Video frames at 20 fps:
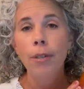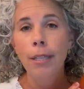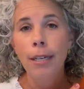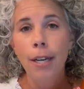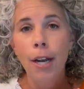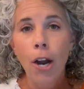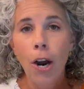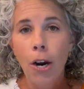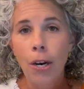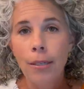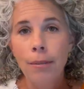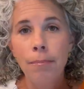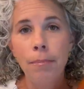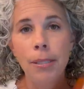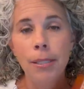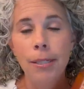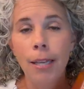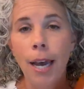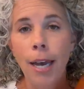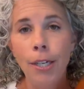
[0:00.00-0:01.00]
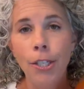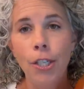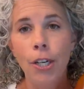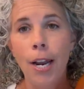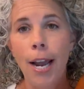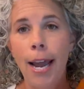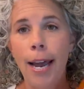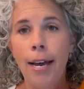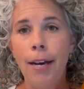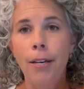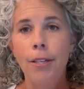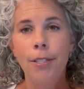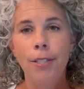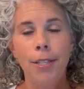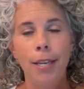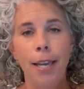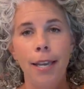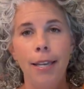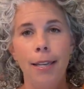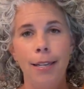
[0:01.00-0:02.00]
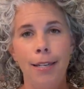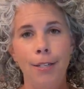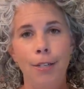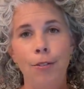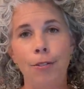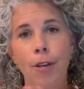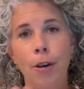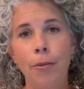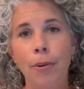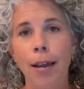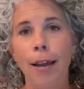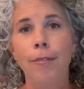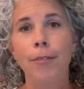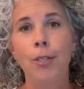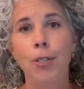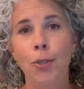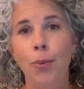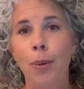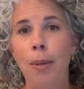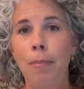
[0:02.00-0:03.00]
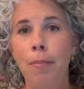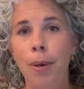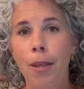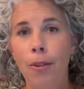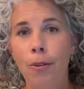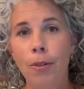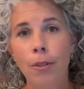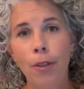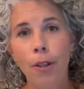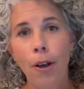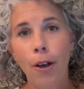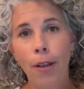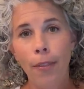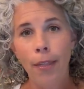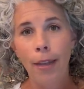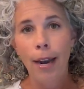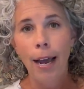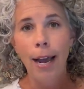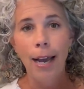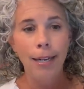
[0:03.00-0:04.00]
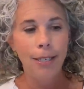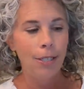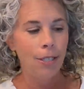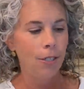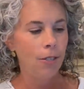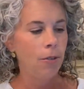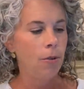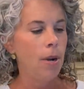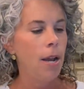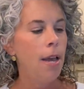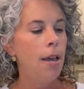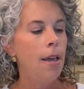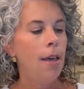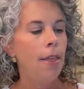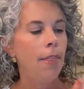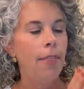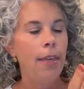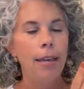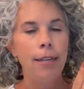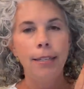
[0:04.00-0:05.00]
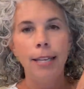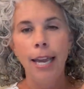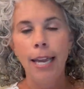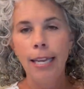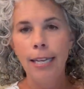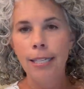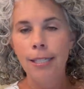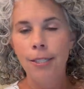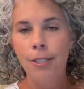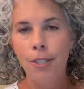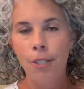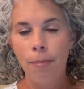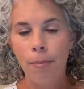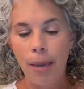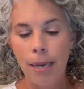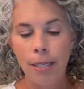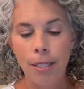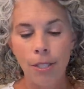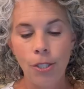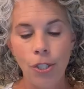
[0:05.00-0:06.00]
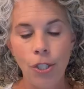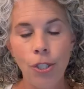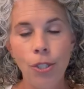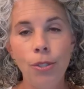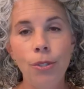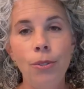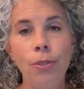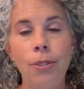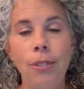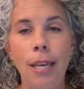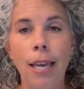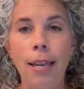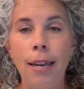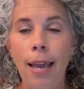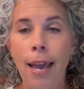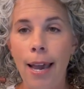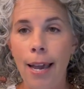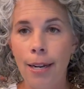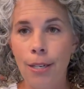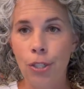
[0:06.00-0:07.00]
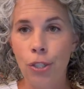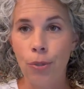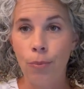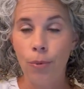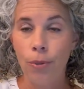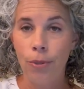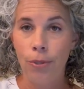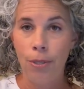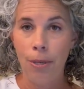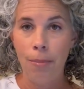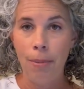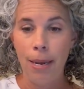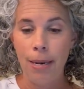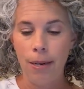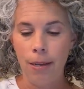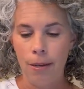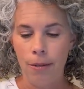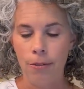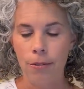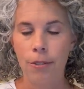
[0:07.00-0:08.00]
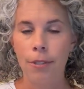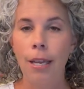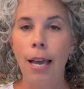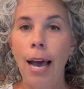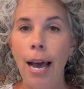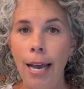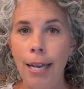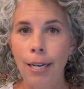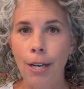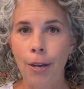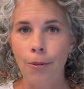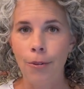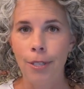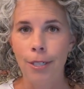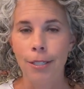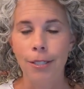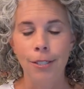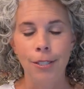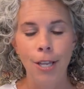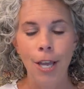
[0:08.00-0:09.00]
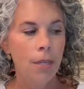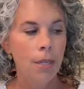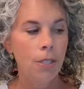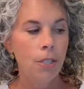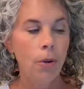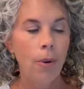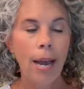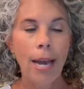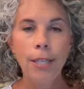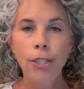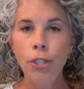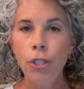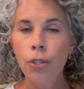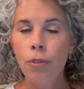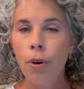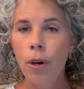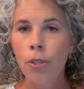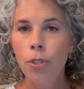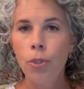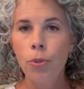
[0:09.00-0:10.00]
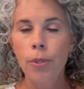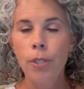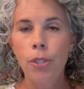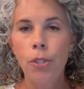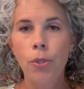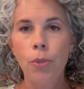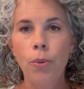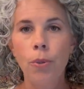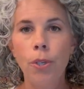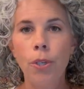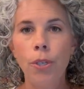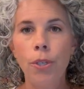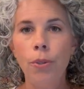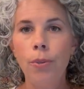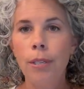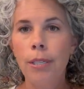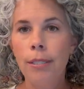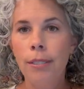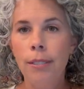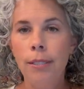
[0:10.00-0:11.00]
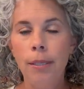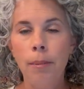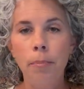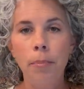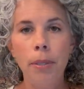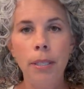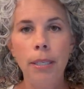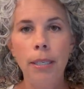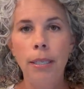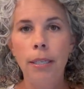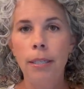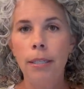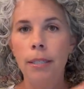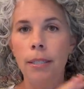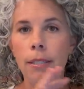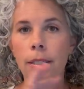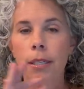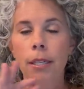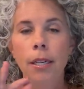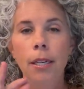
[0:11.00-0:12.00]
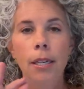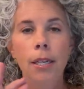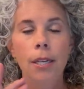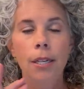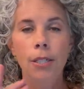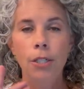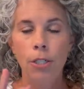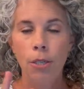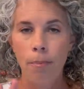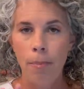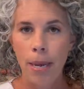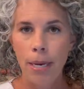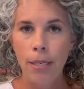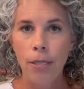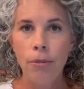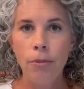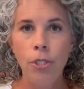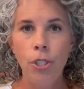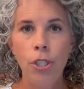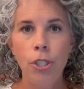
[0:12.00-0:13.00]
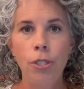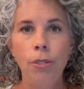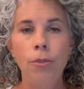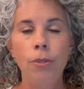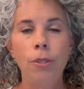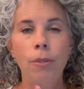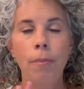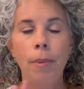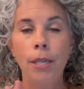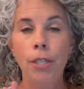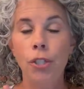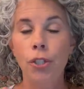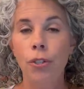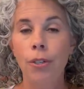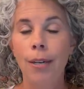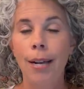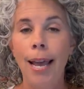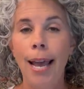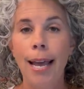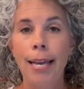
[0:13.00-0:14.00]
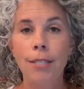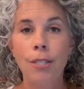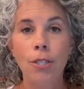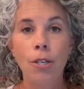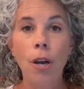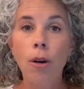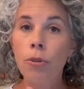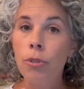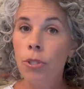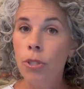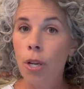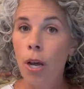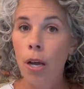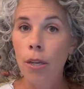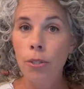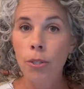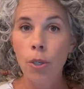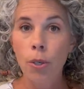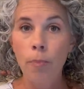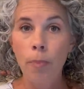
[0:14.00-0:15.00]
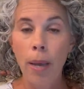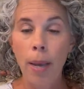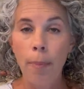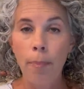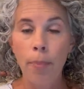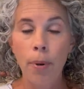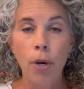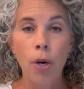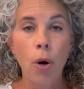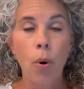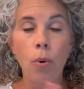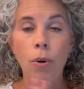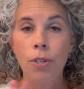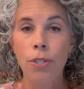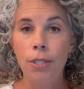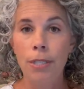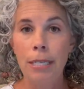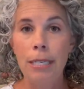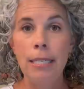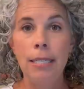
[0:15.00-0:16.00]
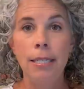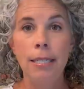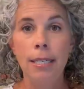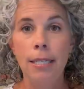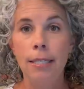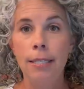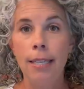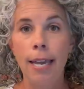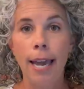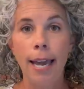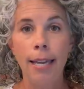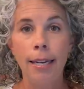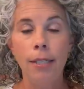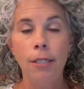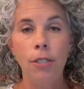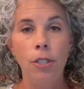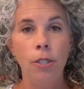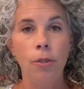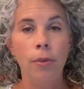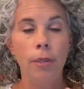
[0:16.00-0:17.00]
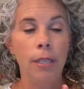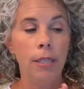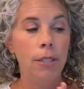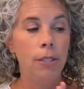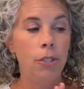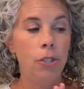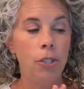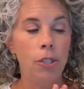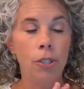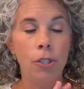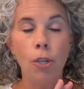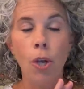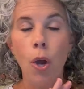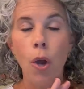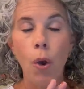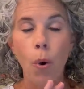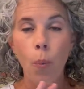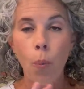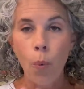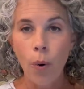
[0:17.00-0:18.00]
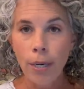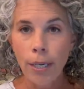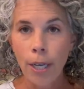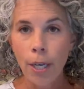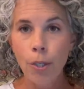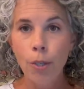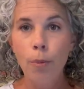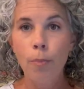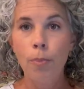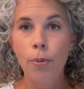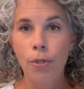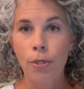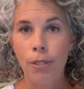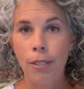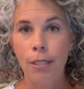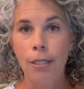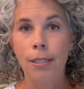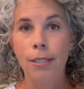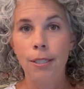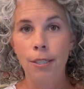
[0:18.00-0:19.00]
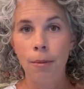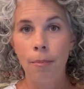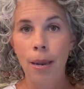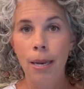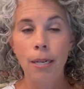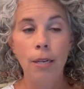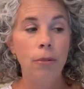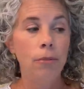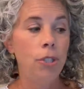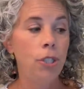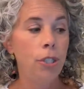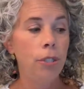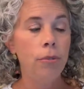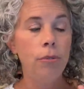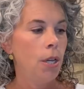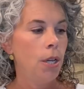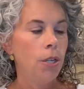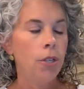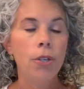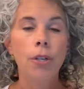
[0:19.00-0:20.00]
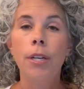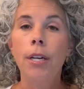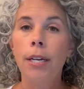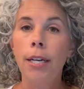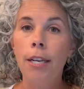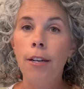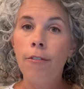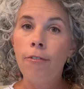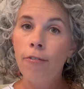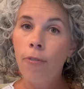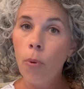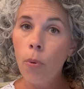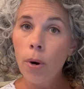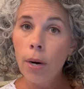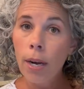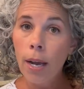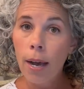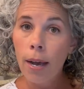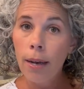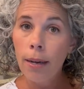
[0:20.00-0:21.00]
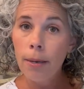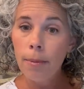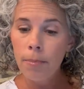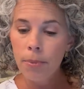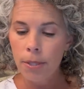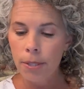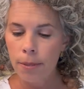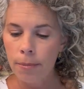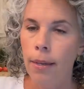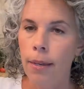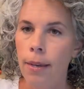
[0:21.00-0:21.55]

in a garden beside your house and you don't have the sweet mother-in-law that I do that cans tomato juice and actual tomatoes. I know this. So at your grocery store, you can simply get tomato juice. Make sure it has no salt or pepper or seasonings added to it. It's just 100% tomato juice. You're gonna need four cups